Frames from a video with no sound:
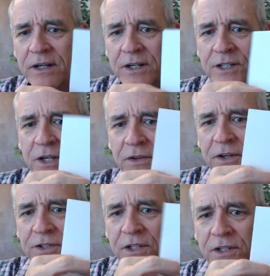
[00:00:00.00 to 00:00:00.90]
So
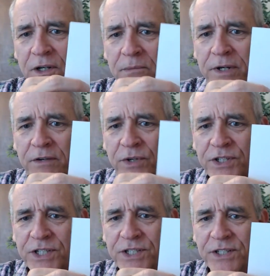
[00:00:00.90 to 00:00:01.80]
there's a little bit of
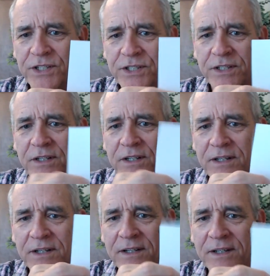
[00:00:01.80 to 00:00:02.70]
resistance.
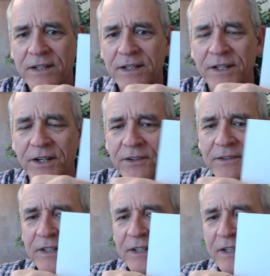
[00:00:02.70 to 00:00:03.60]
You know,
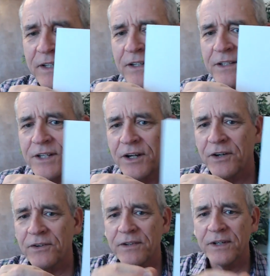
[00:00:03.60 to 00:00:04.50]

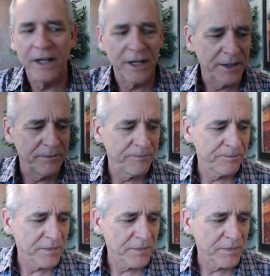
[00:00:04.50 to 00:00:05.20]
so. Um,